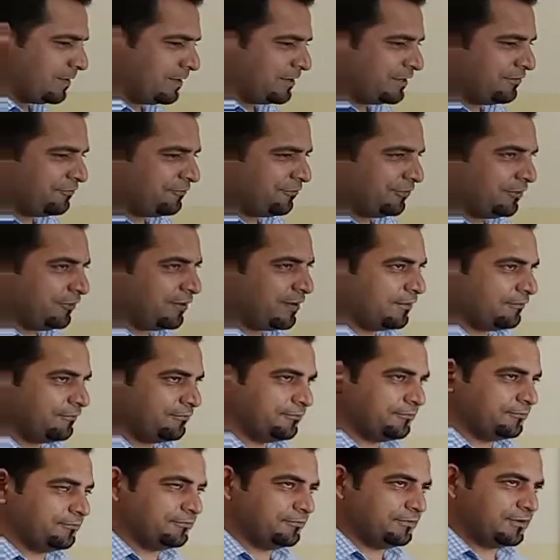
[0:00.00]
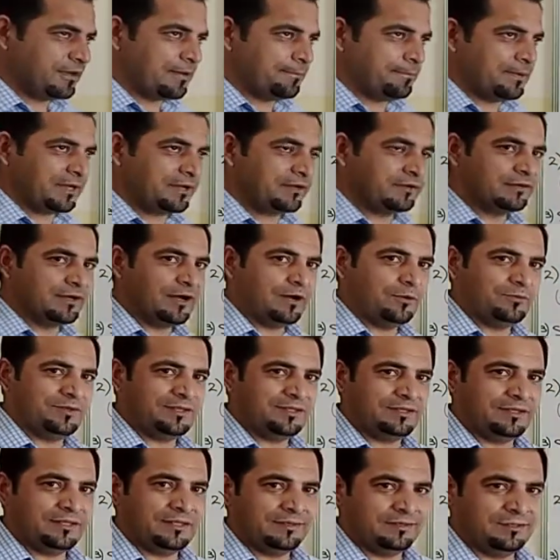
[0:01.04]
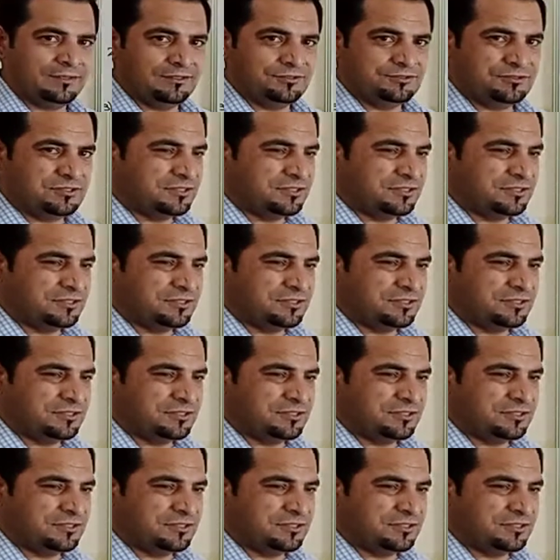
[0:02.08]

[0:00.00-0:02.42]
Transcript: if you have a background in English